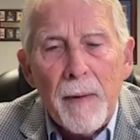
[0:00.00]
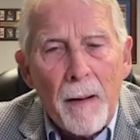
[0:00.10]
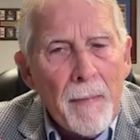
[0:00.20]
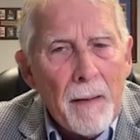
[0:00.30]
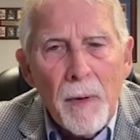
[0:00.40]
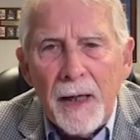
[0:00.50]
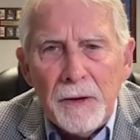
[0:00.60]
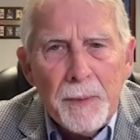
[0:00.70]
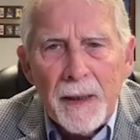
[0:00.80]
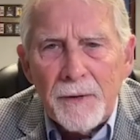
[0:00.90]
my money's
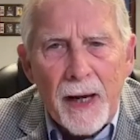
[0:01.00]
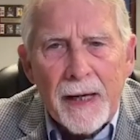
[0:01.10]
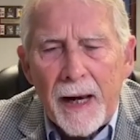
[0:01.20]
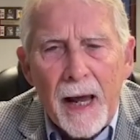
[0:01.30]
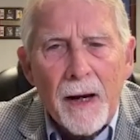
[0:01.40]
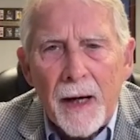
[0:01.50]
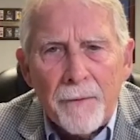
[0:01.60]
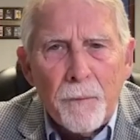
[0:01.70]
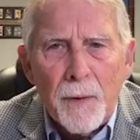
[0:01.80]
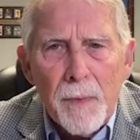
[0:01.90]
being taken out
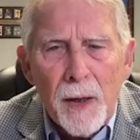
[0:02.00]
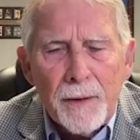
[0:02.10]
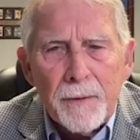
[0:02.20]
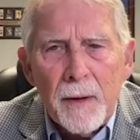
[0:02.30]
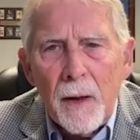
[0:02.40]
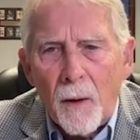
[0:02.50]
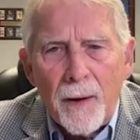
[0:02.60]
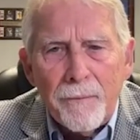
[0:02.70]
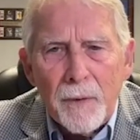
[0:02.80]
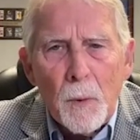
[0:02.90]
every month or
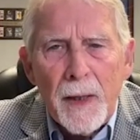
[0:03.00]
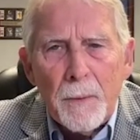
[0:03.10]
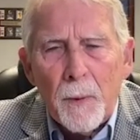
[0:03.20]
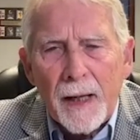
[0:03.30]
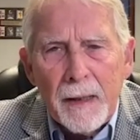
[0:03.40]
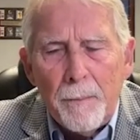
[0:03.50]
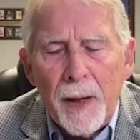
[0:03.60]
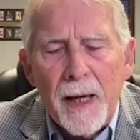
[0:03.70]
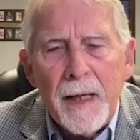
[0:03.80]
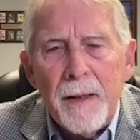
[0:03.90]
every week when I get
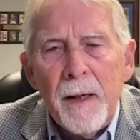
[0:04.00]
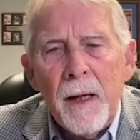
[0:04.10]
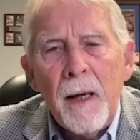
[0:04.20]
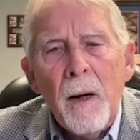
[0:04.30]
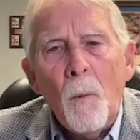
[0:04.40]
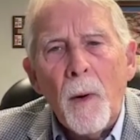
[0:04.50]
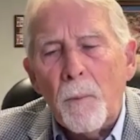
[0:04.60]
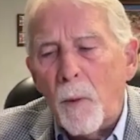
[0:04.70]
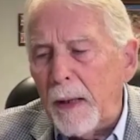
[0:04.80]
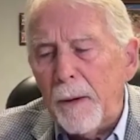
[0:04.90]
paid. When
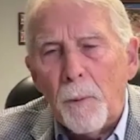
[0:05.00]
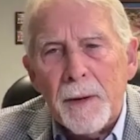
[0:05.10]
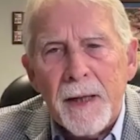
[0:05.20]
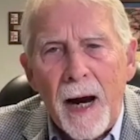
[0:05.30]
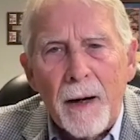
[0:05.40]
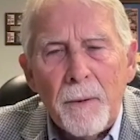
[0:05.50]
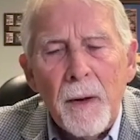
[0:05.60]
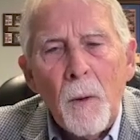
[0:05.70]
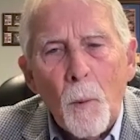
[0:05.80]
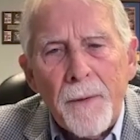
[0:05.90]
we get retired,
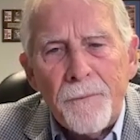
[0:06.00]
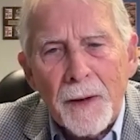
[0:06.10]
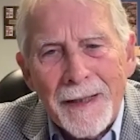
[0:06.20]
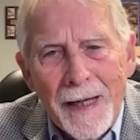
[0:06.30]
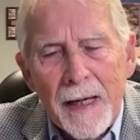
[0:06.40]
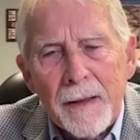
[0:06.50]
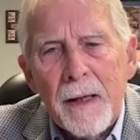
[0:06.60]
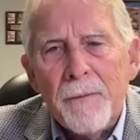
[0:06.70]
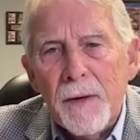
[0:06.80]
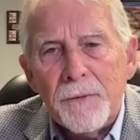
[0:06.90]
we forget
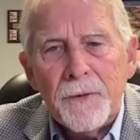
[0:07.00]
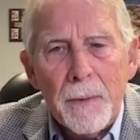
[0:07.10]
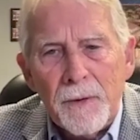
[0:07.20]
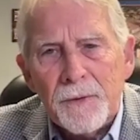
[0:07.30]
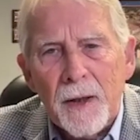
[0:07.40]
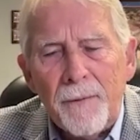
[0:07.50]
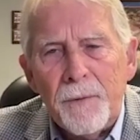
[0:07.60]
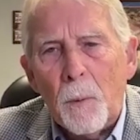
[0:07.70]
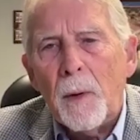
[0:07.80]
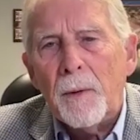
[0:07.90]
that some of the stuff
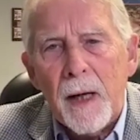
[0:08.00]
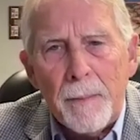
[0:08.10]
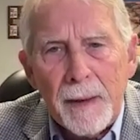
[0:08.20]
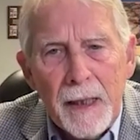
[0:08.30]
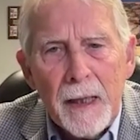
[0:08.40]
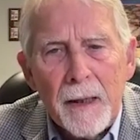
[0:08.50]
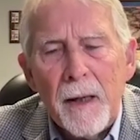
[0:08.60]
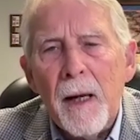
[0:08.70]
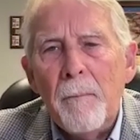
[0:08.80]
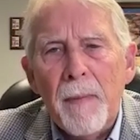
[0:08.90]
that we're coming in,
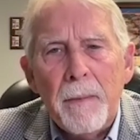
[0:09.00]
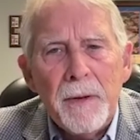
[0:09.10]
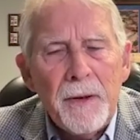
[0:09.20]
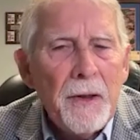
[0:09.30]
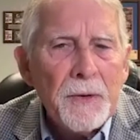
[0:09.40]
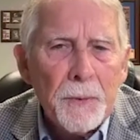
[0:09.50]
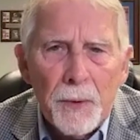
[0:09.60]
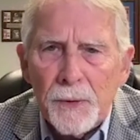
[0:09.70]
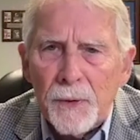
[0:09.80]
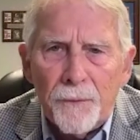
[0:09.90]
maybe the
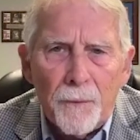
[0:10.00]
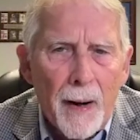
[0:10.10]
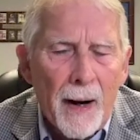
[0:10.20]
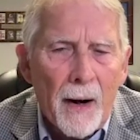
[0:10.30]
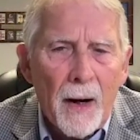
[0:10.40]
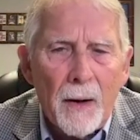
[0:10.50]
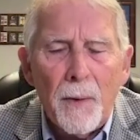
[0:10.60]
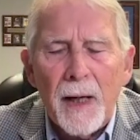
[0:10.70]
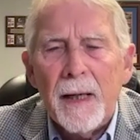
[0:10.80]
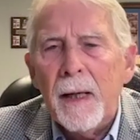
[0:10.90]
distributions from our
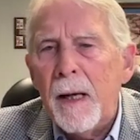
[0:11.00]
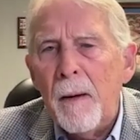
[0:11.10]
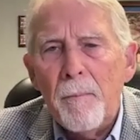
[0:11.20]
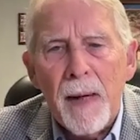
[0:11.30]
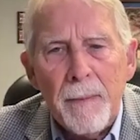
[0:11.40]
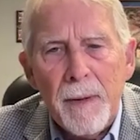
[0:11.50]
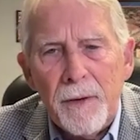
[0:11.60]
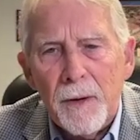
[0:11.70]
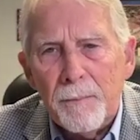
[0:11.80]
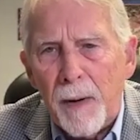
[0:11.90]
IRA, maybe
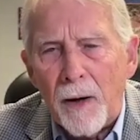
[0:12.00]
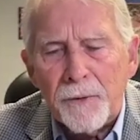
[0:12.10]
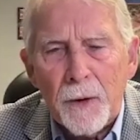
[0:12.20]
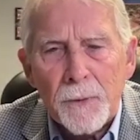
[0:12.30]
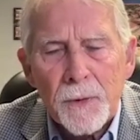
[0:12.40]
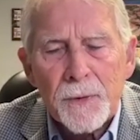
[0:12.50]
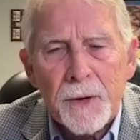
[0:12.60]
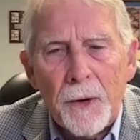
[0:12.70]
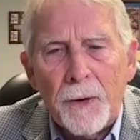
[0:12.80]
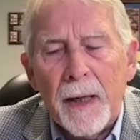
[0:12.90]
our Social
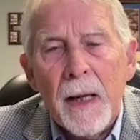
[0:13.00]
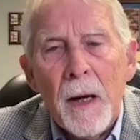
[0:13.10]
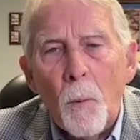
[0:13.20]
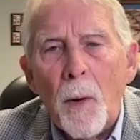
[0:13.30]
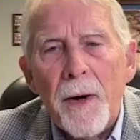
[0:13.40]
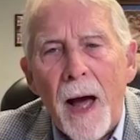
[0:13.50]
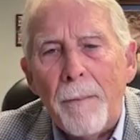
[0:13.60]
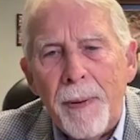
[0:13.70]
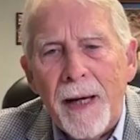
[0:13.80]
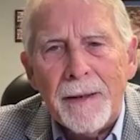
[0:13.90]
Security, we're
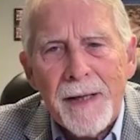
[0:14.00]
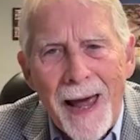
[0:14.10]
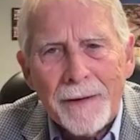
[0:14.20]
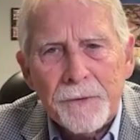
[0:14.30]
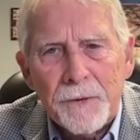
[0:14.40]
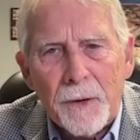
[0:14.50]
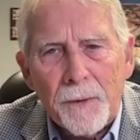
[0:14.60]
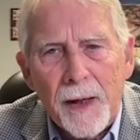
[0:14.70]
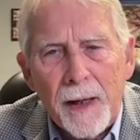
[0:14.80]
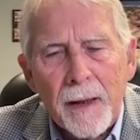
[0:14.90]
not paying taxes on
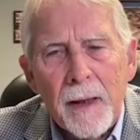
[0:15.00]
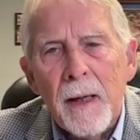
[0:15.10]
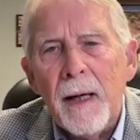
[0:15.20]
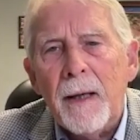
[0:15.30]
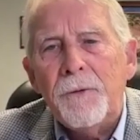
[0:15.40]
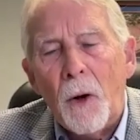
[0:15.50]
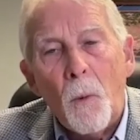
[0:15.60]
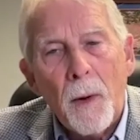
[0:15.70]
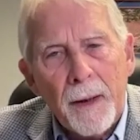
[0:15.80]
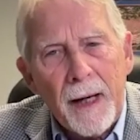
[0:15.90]
that. And so
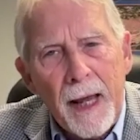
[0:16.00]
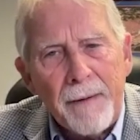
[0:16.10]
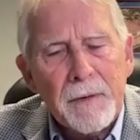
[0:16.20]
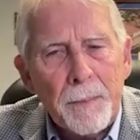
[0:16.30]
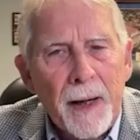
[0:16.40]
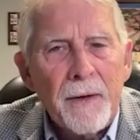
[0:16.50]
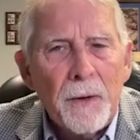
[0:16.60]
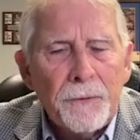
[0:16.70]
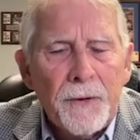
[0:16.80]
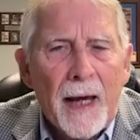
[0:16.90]
we're going to have to pay
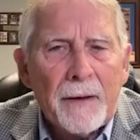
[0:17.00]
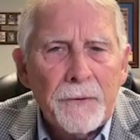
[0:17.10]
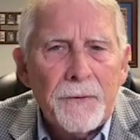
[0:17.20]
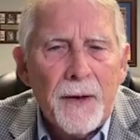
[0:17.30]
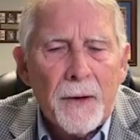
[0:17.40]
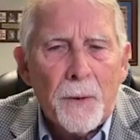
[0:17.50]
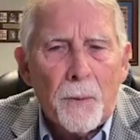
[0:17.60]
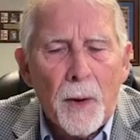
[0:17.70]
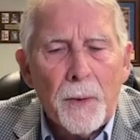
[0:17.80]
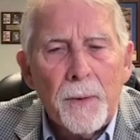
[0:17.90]
those taxes down the
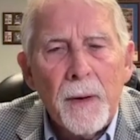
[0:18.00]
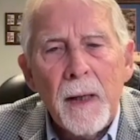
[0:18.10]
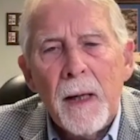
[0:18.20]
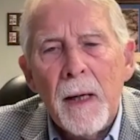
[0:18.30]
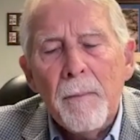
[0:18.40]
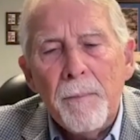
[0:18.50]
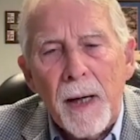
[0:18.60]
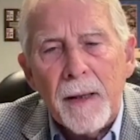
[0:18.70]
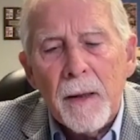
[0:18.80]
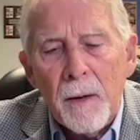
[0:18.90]
road.
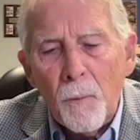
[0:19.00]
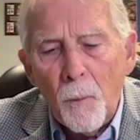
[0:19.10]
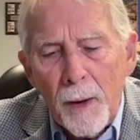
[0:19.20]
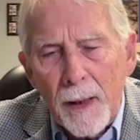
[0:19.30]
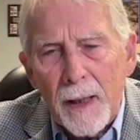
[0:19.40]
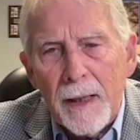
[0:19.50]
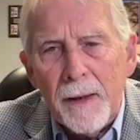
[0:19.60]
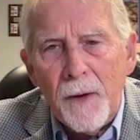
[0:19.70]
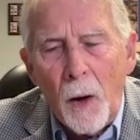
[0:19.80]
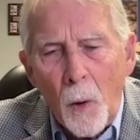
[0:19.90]
But really,
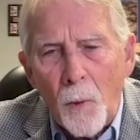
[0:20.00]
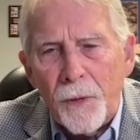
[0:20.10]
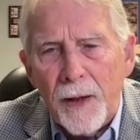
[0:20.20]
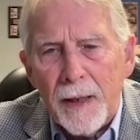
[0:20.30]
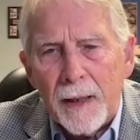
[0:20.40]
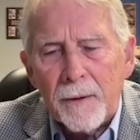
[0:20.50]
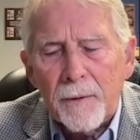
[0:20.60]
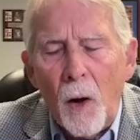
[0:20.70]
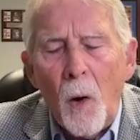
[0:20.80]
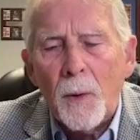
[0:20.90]
the whole thing, the
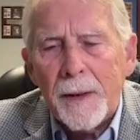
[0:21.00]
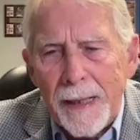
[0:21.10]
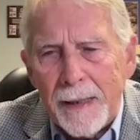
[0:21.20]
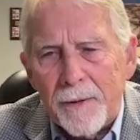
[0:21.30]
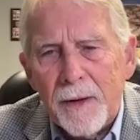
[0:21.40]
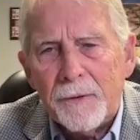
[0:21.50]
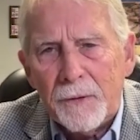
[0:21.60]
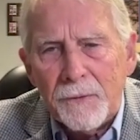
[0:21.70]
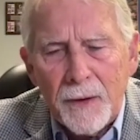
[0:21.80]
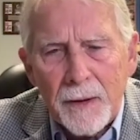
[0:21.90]
whole key to this
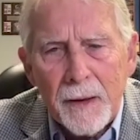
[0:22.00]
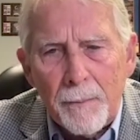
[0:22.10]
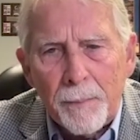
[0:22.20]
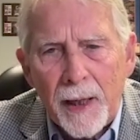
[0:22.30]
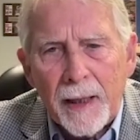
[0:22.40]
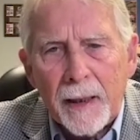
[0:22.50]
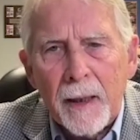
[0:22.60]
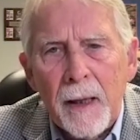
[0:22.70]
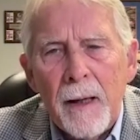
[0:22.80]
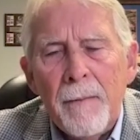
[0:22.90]
is income planning.
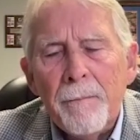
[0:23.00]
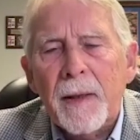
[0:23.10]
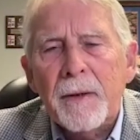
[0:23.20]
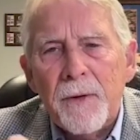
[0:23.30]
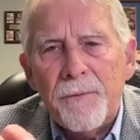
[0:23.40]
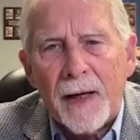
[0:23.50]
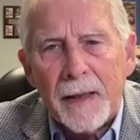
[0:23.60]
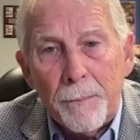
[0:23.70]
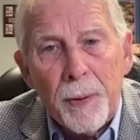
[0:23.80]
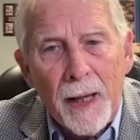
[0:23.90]
Because if I
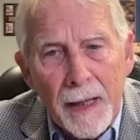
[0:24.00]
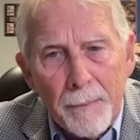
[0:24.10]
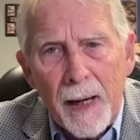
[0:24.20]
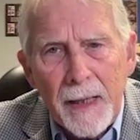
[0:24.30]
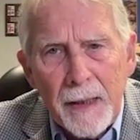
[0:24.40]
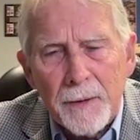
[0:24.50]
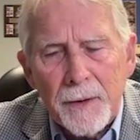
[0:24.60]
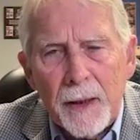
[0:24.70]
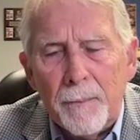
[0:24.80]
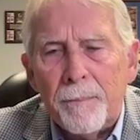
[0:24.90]
can plan my
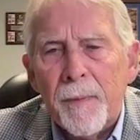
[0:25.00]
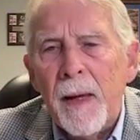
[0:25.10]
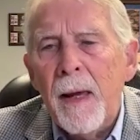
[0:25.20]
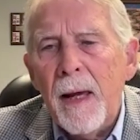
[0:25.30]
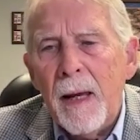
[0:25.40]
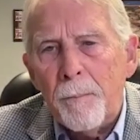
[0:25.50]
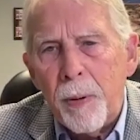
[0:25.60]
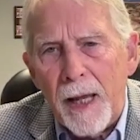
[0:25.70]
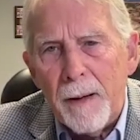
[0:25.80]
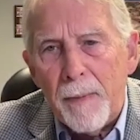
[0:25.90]
income and
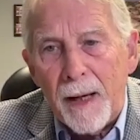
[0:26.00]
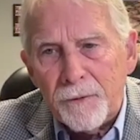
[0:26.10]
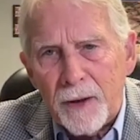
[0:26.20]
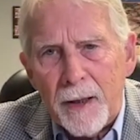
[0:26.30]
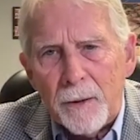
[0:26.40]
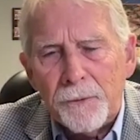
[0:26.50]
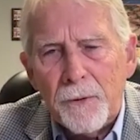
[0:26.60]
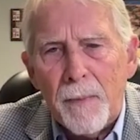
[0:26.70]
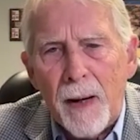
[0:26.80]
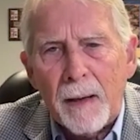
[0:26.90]
plan my sales of
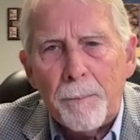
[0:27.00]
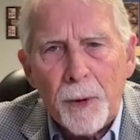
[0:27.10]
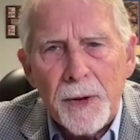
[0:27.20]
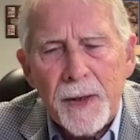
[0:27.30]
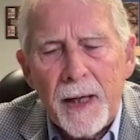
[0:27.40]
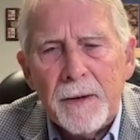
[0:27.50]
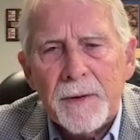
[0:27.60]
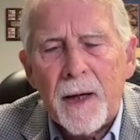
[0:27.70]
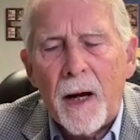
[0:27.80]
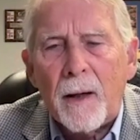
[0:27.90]
my appreciated
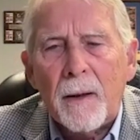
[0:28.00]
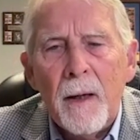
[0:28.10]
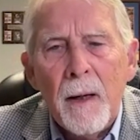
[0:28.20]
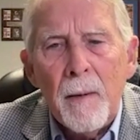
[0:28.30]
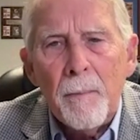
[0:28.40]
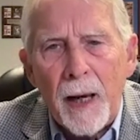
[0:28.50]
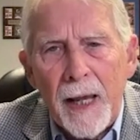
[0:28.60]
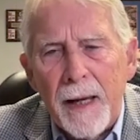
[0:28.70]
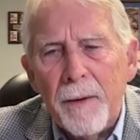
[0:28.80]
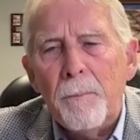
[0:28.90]
stock,
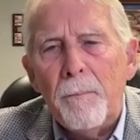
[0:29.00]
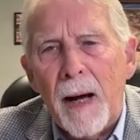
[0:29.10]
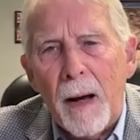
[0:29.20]
plan my